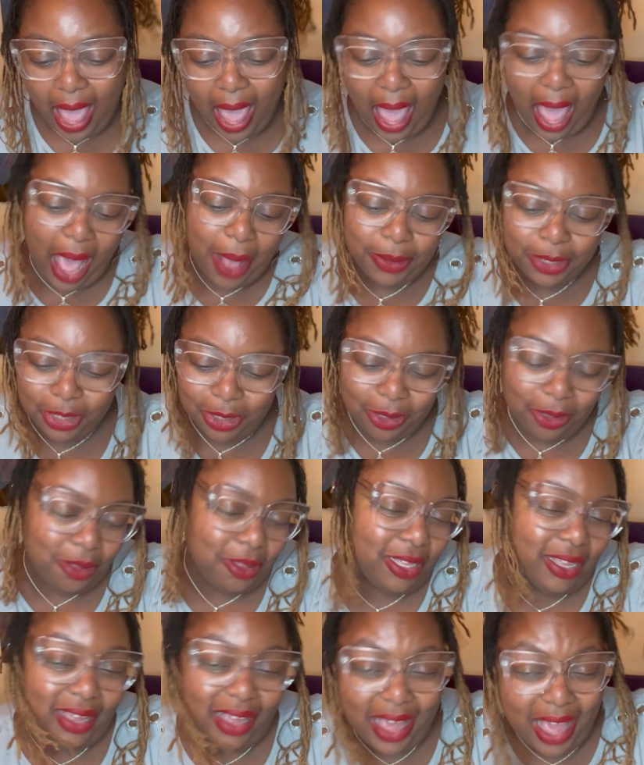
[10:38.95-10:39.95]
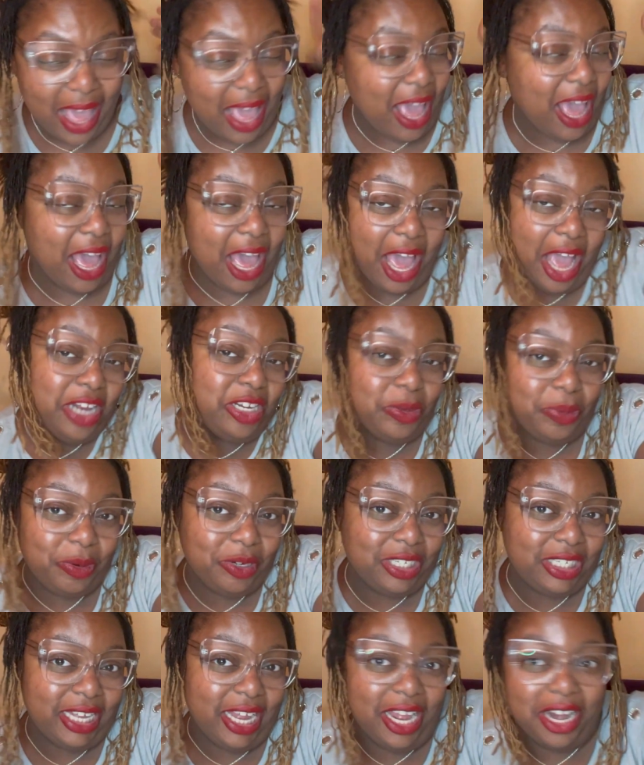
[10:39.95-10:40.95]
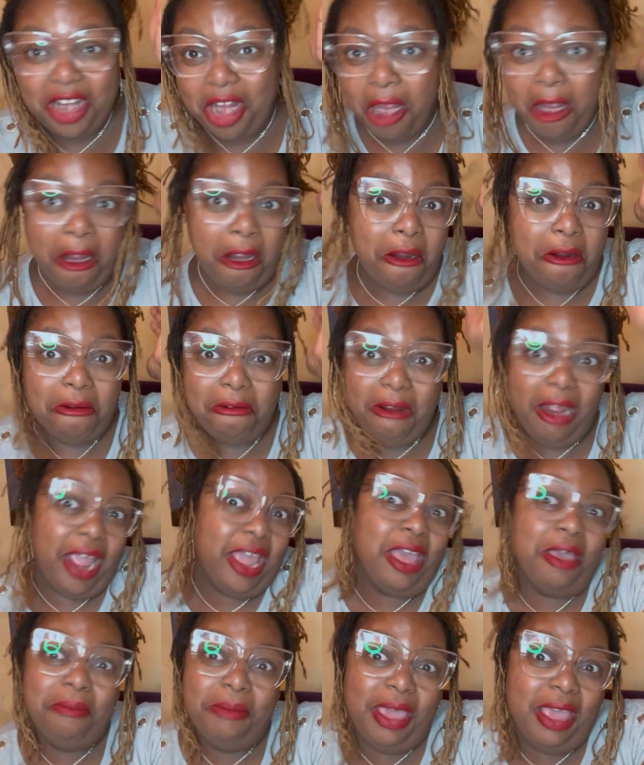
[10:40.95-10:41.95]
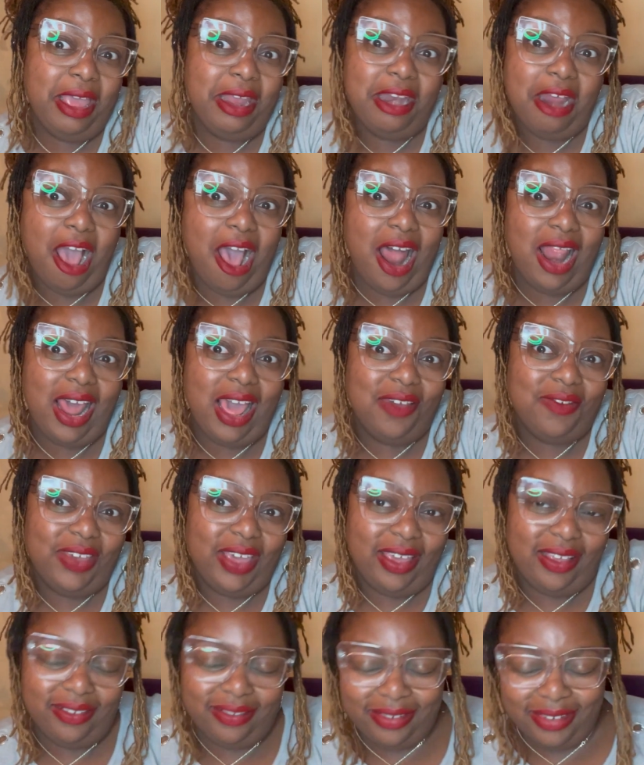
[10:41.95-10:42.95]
absolutely, 100% recommend all of it.